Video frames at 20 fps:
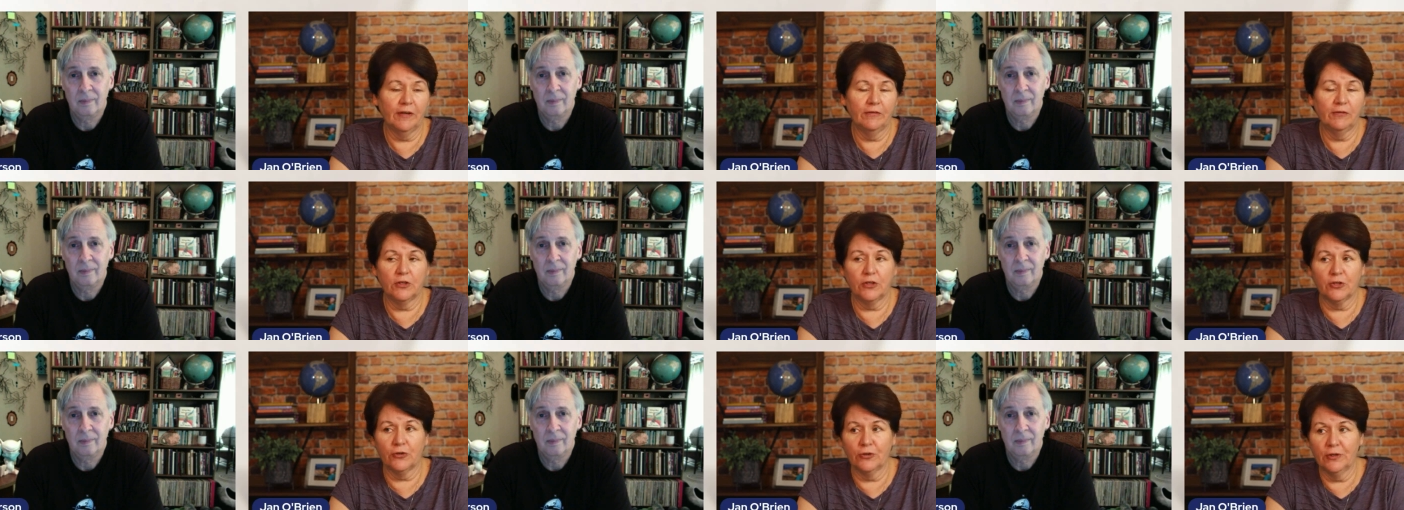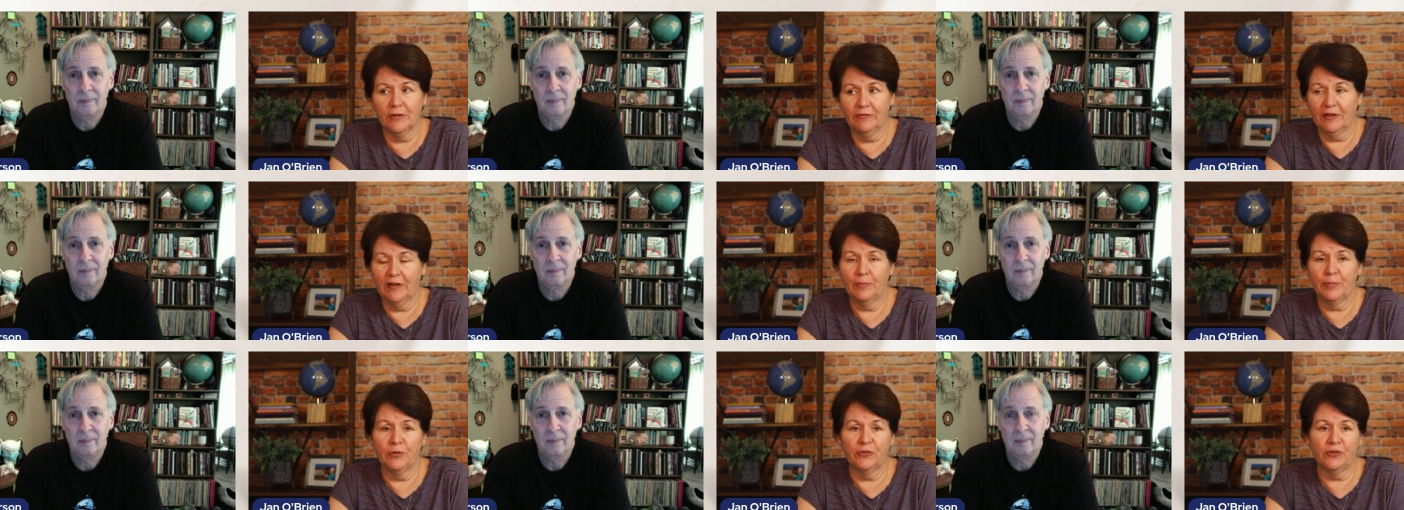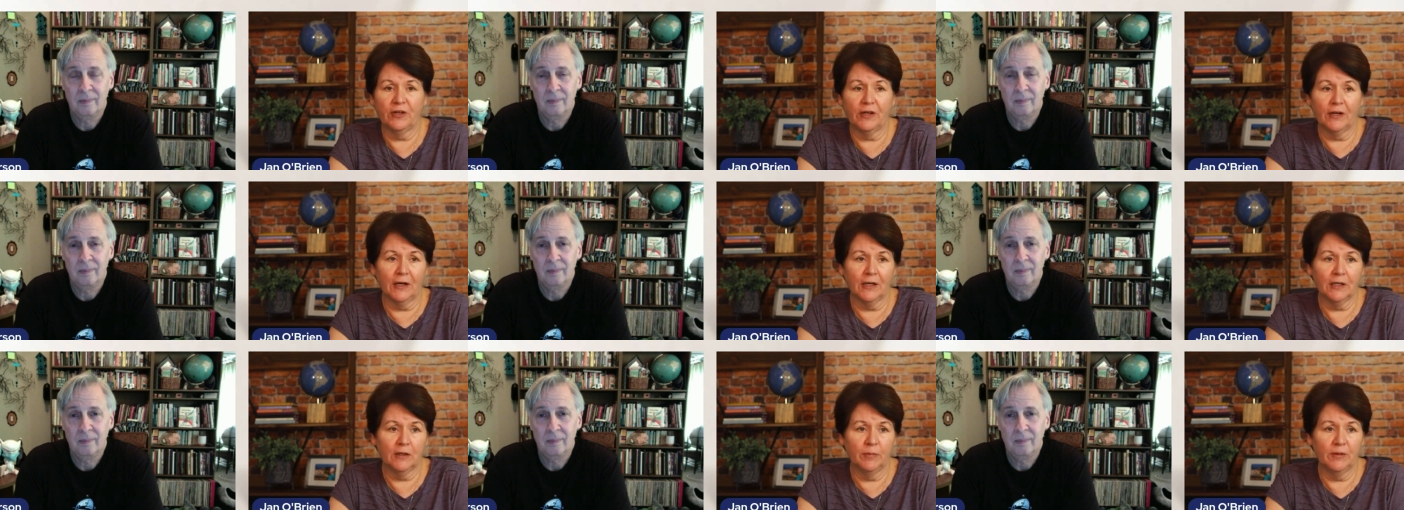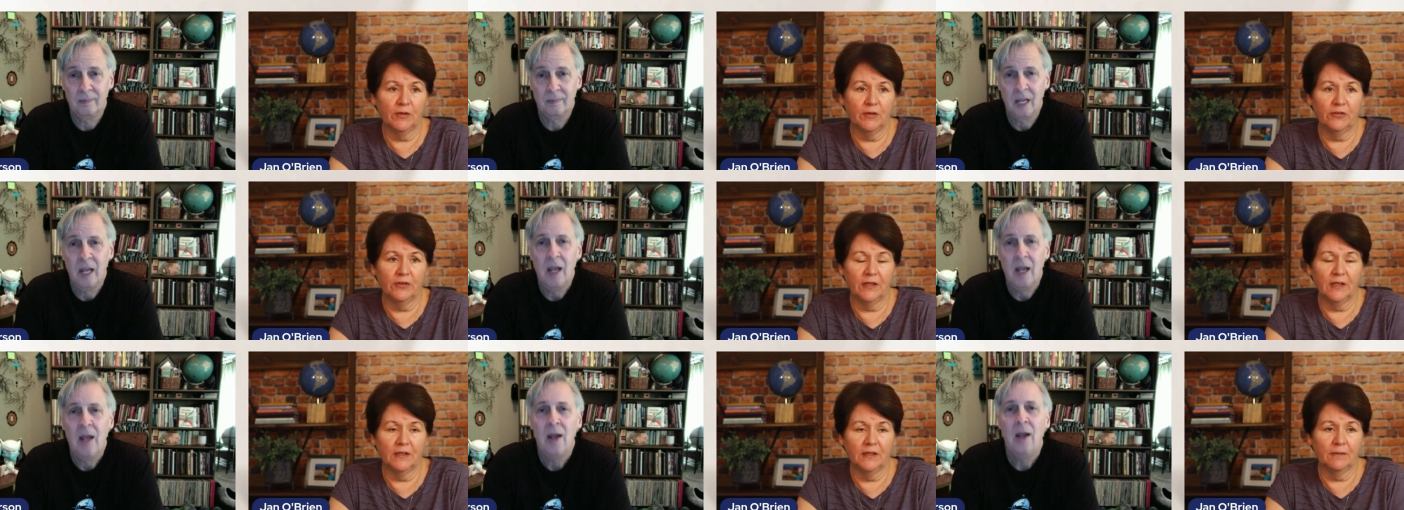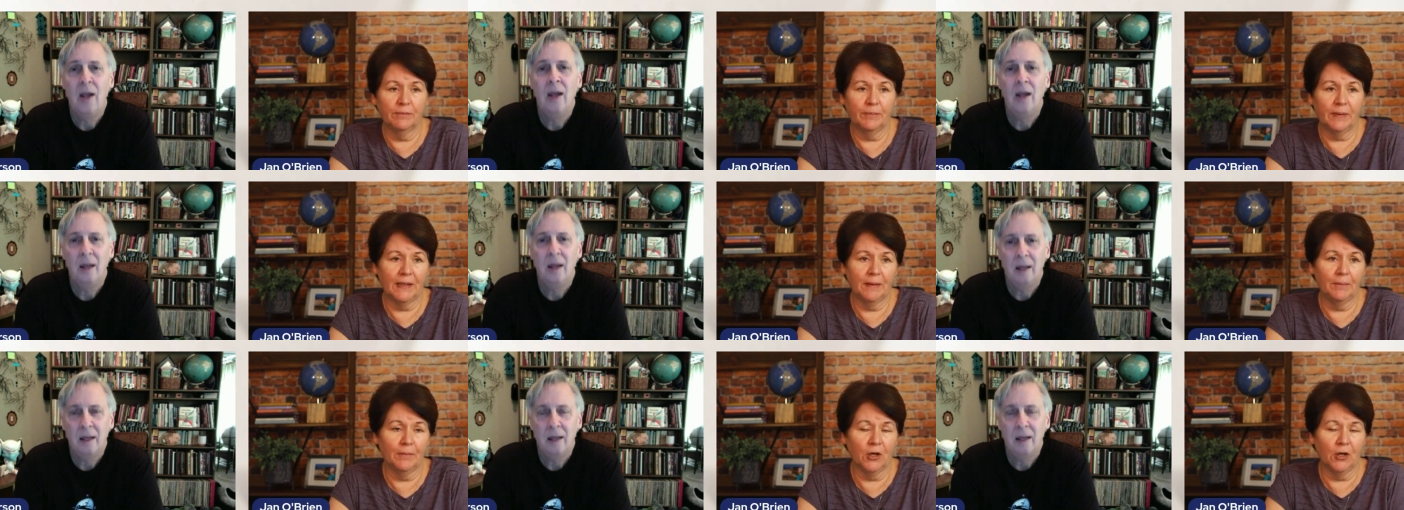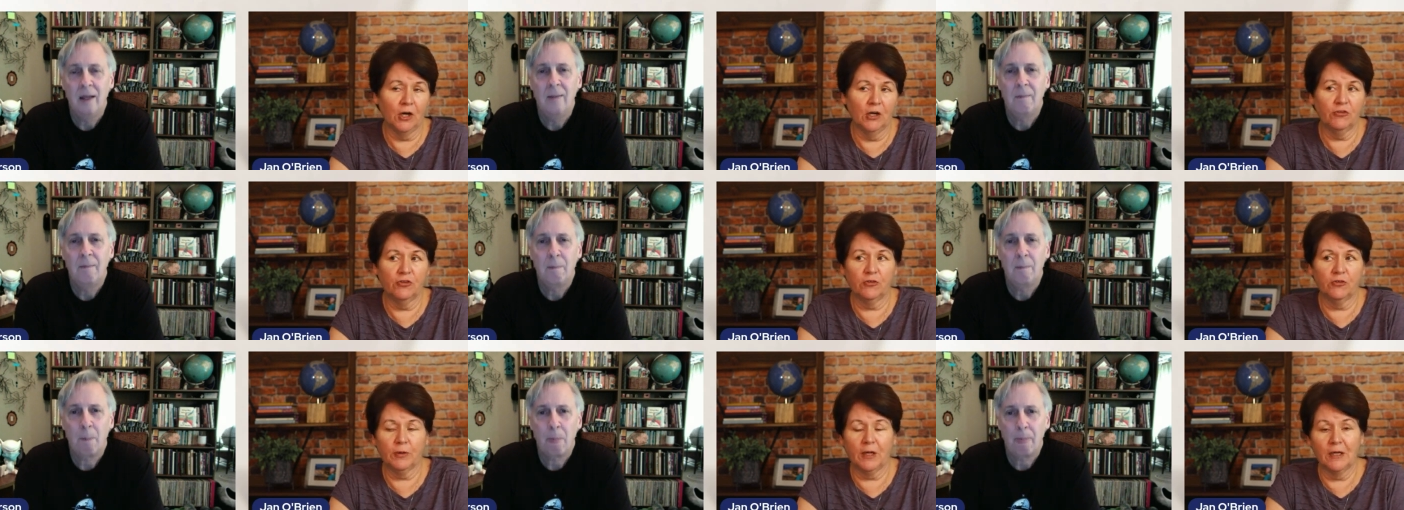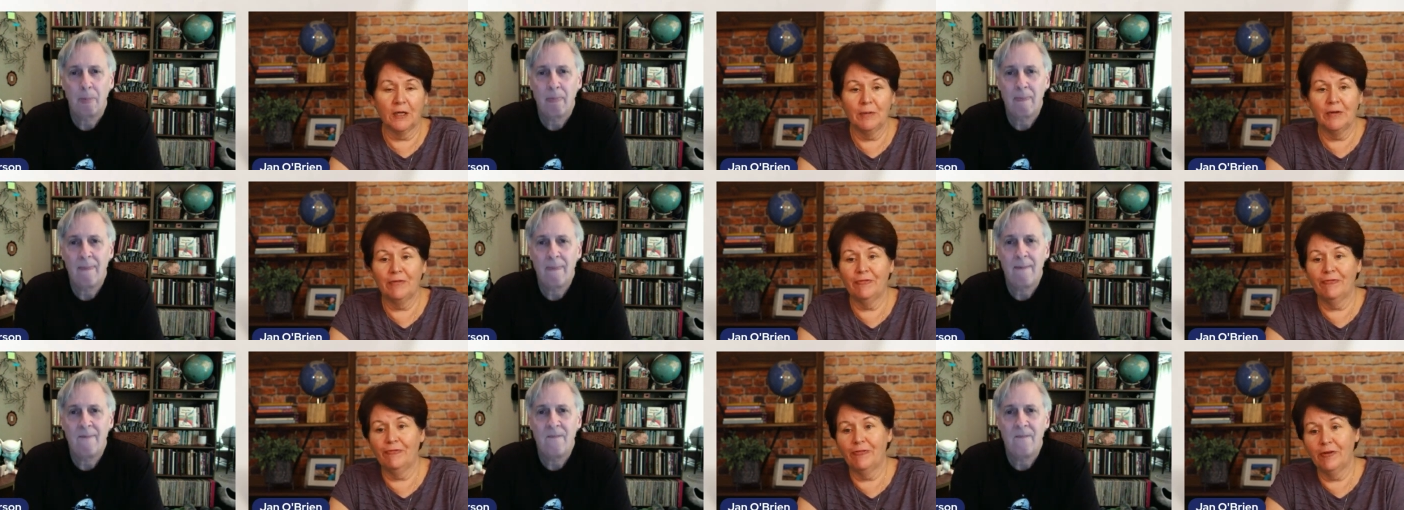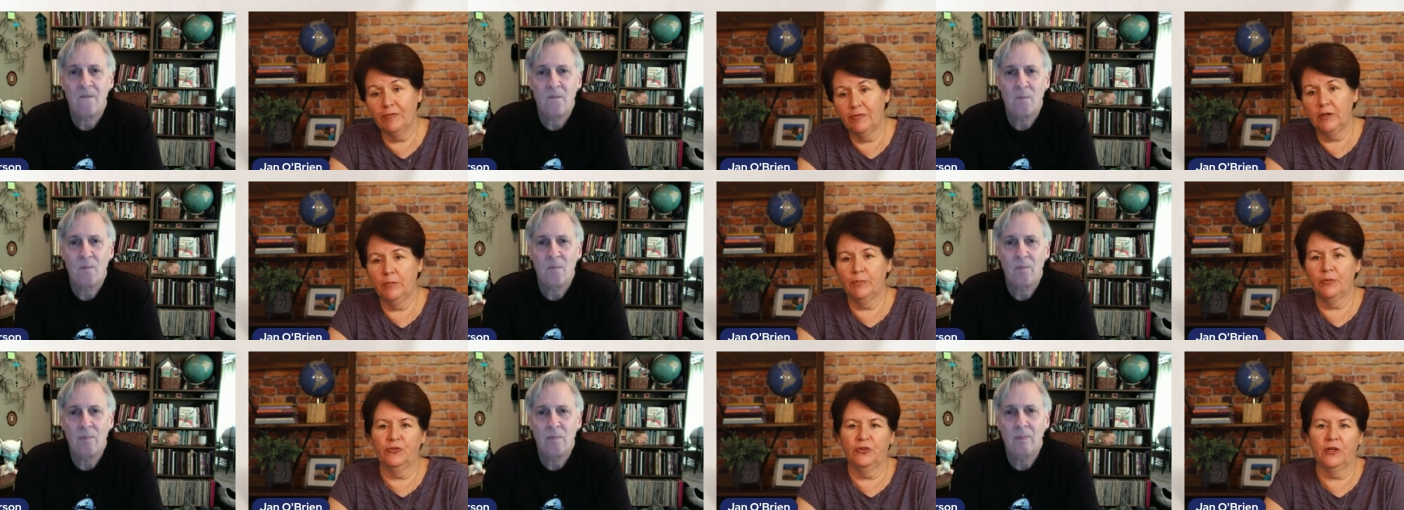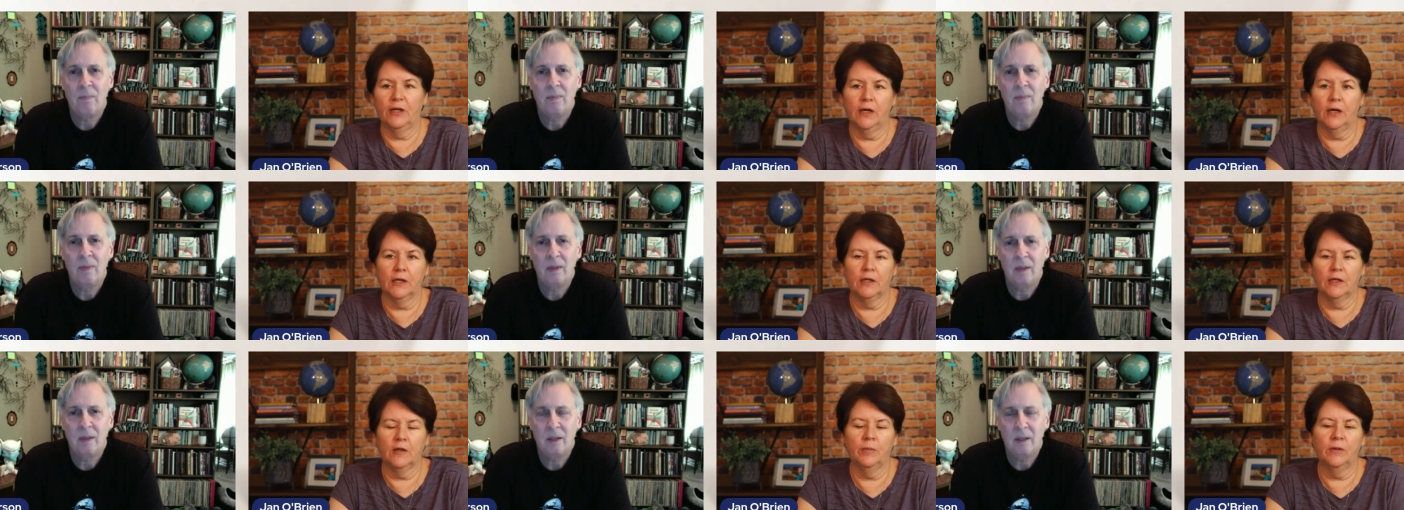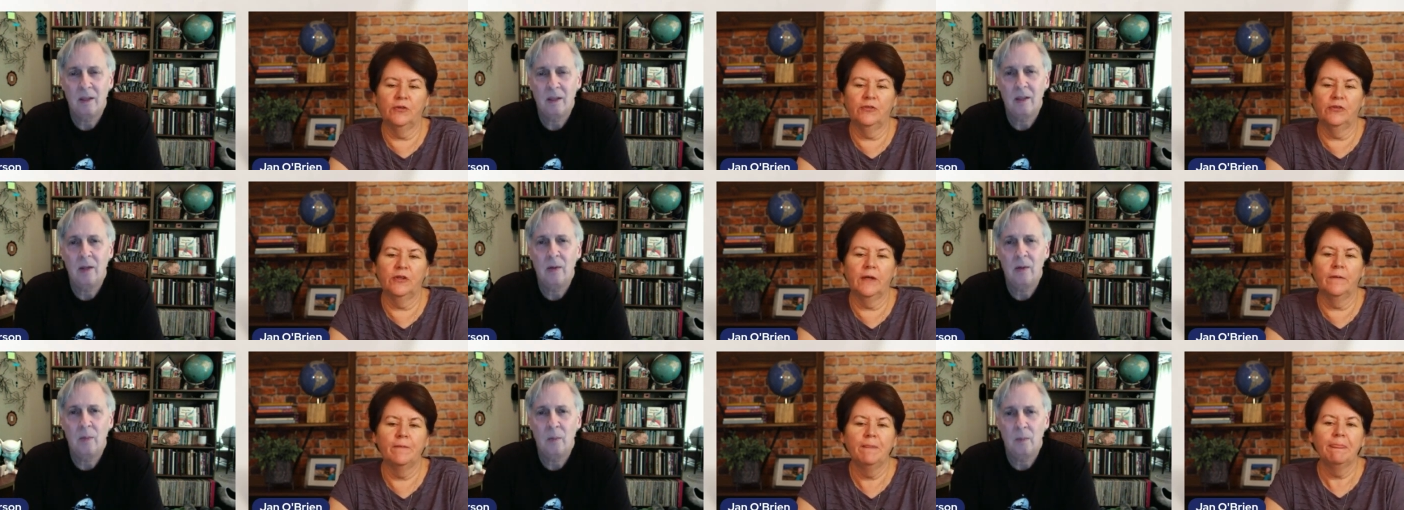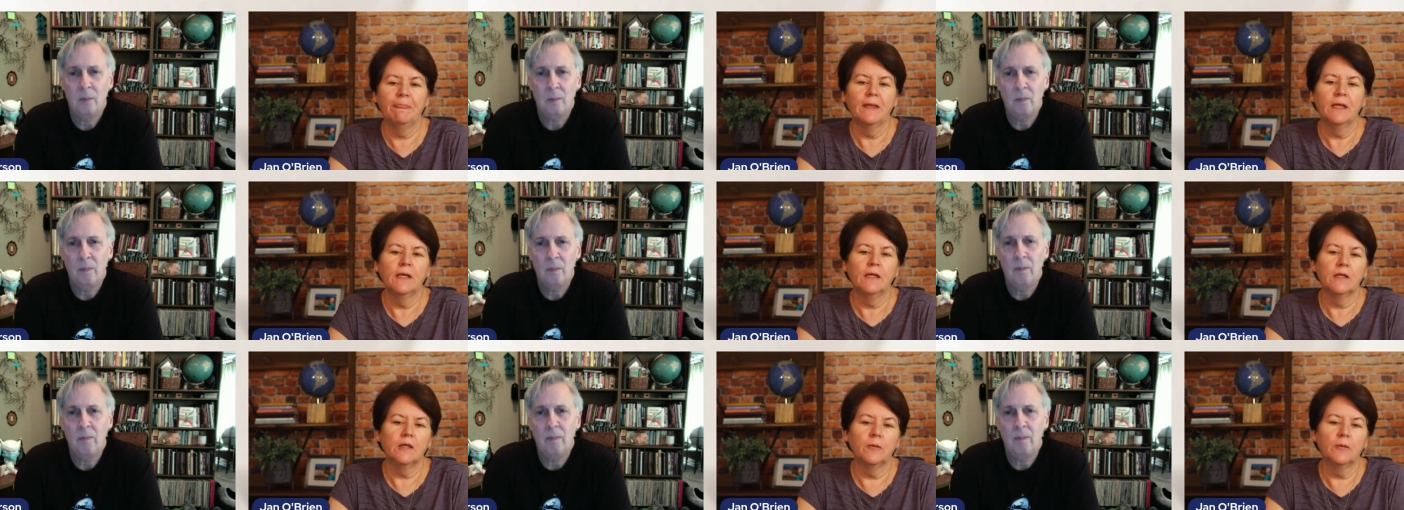Speaker 1: to thirty-five percent occupancy, and by March, it's going to be fifty percent occupancy. The